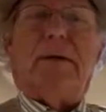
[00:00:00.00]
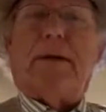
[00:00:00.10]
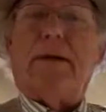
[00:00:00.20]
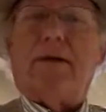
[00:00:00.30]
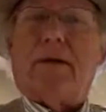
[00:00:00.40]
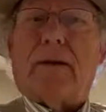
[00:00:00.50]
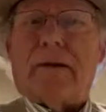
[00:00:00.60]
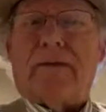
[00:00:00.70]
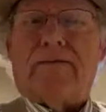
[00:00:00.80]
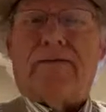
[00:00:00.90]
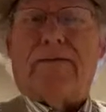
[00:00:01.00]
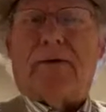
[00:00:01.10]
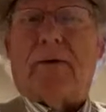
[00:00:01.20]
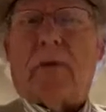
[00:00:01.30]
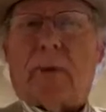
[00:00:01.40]
that ye love
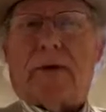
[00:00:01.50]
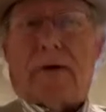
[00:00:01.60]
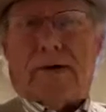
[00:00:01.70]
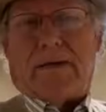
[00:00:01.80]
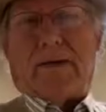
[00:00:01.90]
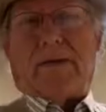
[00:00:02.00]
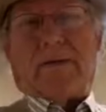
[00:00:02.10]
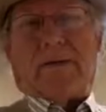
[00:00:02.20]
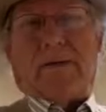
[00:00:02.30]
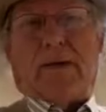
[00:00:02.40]
one another.